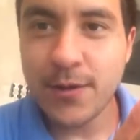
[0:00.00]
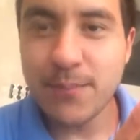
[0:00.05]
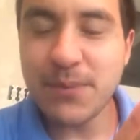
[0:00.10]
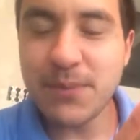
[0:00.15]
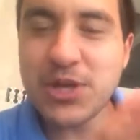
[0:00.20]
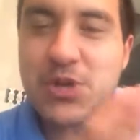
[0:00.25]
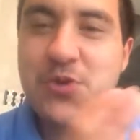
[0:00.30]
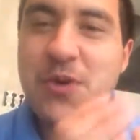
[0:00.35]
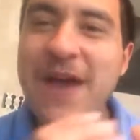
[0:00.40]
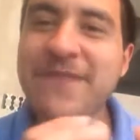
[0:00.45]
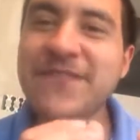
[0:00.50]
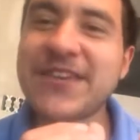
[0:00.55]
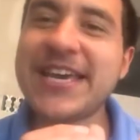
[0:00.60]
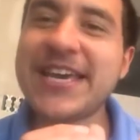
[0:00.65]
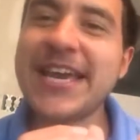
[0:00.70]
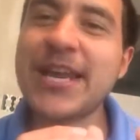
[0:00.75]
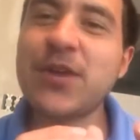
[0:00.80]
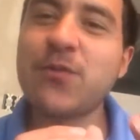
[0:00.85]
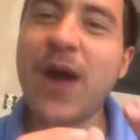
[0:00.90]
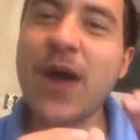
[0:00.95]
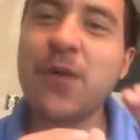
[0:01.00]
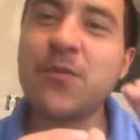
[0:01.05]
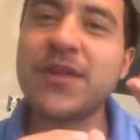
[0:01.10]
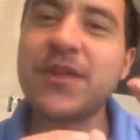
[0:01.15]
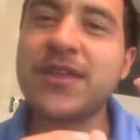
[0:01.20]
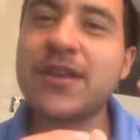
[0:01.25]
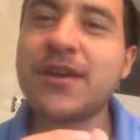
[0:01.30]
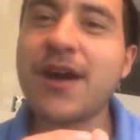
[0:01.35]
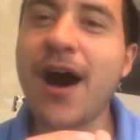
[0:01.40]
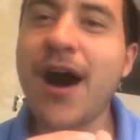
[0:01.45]
But you have to get it right
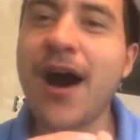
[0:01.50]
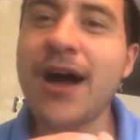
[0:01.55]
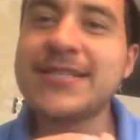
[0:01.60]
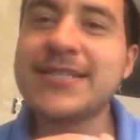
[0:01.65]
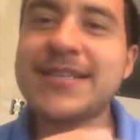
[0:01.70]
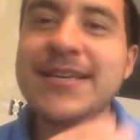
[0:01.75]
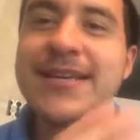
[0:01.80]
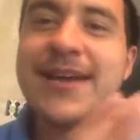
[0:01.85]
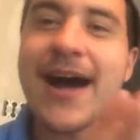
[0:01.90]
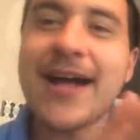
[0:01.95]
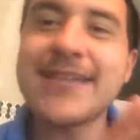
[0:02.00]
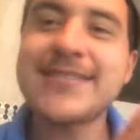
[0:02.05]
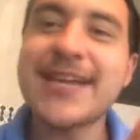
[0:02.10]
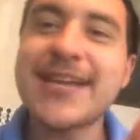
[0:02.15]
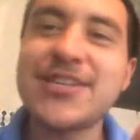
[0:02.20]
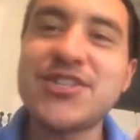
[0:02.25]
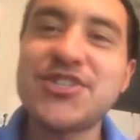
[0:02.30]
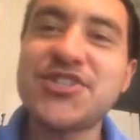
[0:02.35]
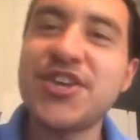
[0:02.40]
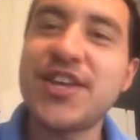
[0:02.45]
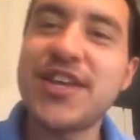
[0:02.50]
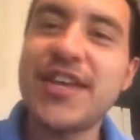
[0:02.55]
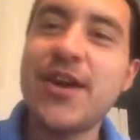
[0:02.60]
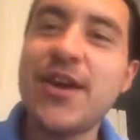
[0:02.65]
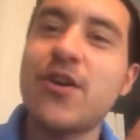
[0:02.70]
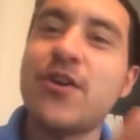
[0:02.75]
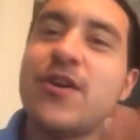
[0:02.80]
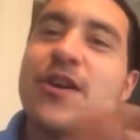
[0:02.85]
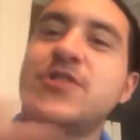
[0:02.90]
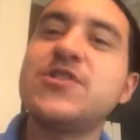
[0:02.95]
with God. See, God's not just going to
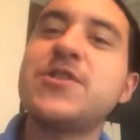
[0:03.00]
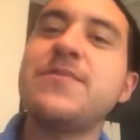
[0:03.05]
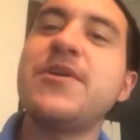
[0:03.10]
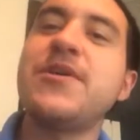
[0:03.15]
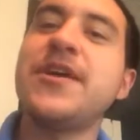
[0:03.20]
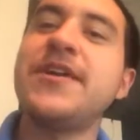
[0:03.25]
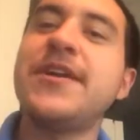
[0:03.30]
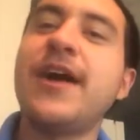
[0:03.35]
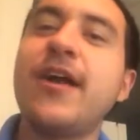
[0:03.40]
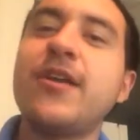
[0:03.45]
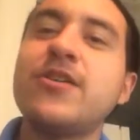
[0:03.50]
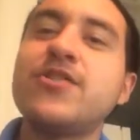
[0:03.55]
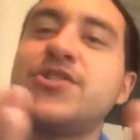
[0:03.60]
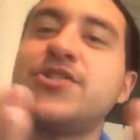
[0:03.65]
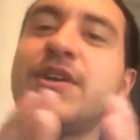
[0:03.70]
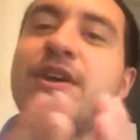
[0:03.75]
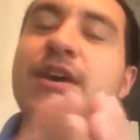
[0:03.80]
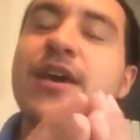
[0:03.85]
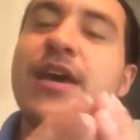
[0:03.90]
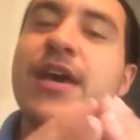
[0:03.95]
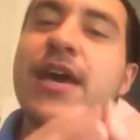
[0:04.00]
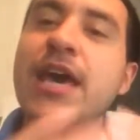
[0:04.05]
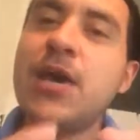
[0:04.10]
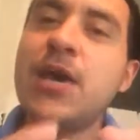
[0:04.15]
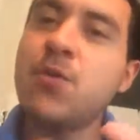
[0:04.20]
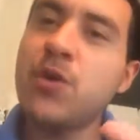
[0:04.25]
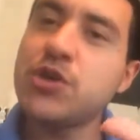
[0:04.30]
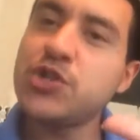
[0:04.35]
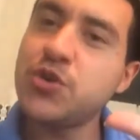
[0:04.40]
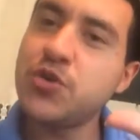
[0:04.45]
hear, here's $1 million.
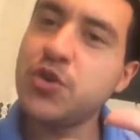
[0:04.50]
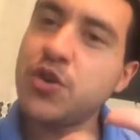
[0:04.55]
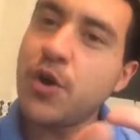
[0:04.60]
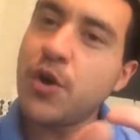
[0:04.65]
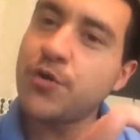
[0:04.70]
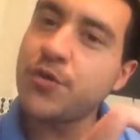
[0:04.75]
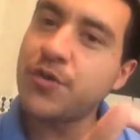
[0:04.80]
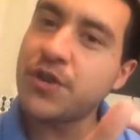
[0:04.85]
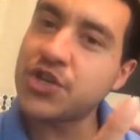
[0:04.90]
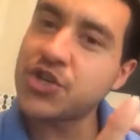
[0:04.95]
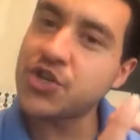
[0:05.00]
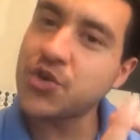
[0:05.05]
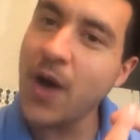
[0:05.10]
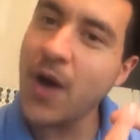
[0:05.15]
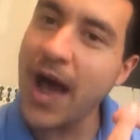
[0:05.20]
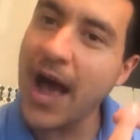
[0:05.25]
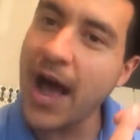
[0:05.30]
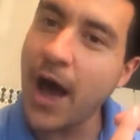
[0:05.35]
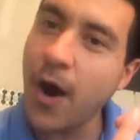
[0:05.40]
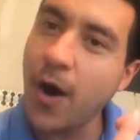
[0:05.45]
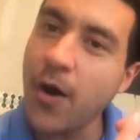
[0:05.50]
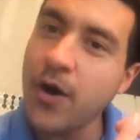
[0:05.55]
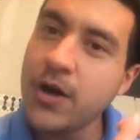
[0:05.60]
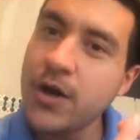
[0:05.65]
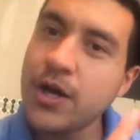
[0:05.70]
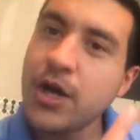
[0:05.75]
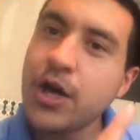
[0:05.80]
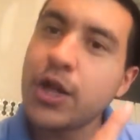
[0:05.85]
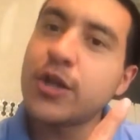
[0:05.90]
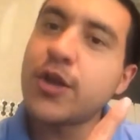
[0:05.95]
He wants you to go through the trial,
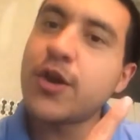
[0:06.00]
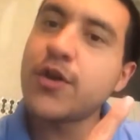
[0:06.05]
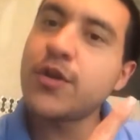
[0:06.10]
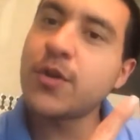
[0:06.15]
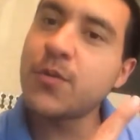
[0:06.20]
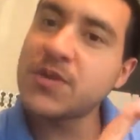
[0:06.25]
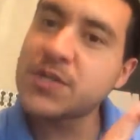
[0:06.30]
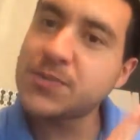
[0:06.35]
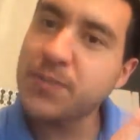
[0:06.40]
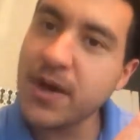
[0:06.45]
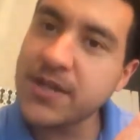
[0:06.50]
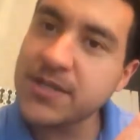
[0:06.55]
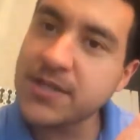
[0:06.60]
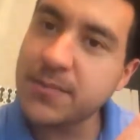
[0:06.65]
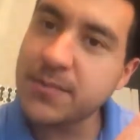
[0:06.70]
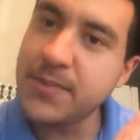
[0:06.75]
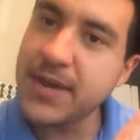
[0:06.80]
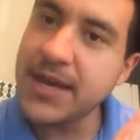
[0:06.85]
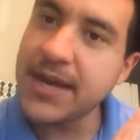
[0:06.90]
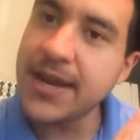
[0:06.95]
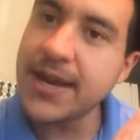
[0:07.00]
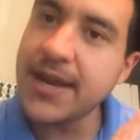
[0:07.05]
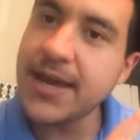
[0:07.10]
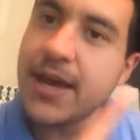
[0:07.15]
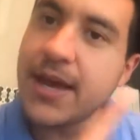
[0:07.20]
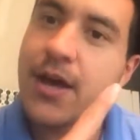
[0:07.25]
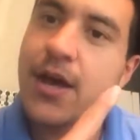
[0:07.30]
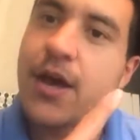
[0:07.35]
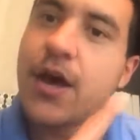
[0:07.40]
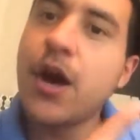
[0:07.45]
learn the
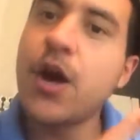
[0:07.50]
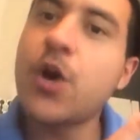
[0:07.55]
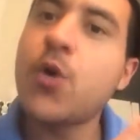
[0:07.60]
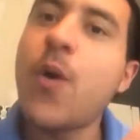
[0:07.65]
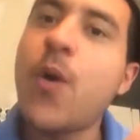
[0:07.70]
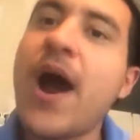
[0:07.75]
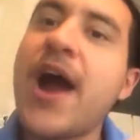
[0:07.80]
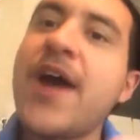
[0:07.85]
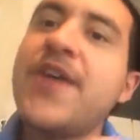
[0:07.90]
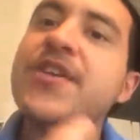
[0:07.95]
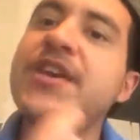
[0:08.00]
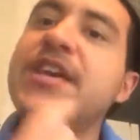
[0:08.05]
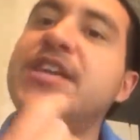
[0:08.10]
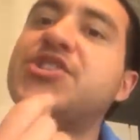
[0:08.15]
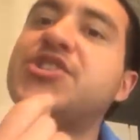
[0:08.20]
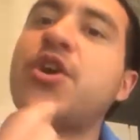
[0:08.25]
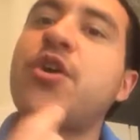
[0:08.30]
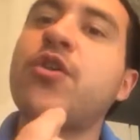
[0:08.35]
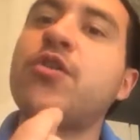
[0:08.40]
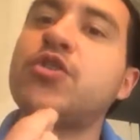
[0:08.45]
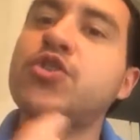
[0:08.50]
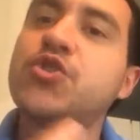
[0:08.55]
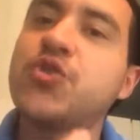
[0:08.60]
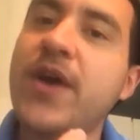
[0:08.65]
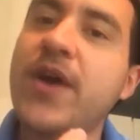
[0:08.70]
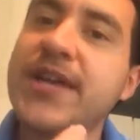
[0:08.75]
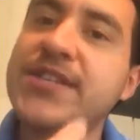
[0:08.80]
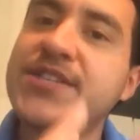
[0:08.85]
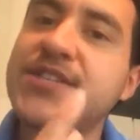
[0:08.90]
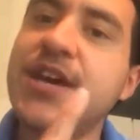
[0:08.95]
responsibility, acquire the eternal
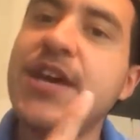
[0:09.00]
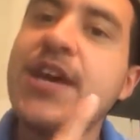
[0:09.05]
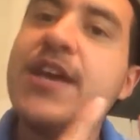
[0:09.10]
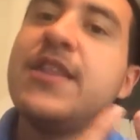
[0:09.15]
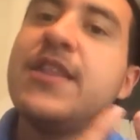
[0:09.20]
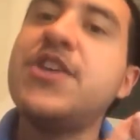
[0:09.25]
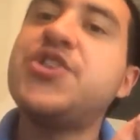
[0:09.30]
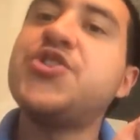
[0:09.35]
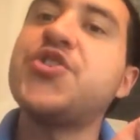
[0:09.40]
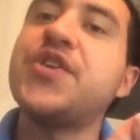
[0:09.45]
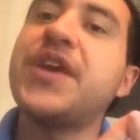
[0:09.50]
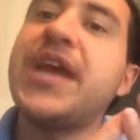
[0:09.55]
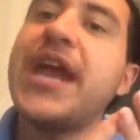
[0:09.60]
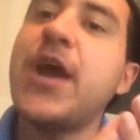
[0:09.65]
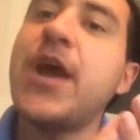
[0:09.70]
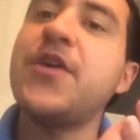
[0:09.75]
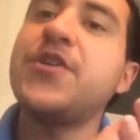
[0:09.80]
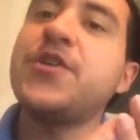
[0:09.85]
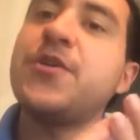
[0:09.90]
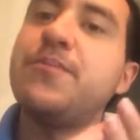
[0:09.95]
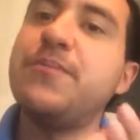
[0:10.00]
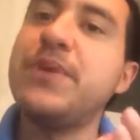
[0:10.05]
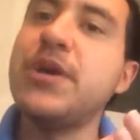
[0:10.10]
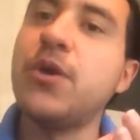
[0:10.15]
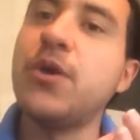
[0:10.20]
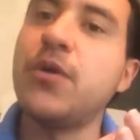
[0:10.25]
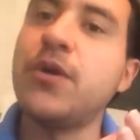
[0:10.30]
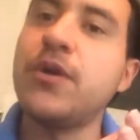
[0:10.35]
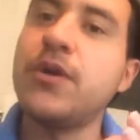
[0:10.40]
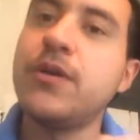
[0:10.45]
traits, let your character
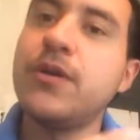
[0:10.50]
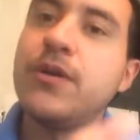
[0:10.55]
build,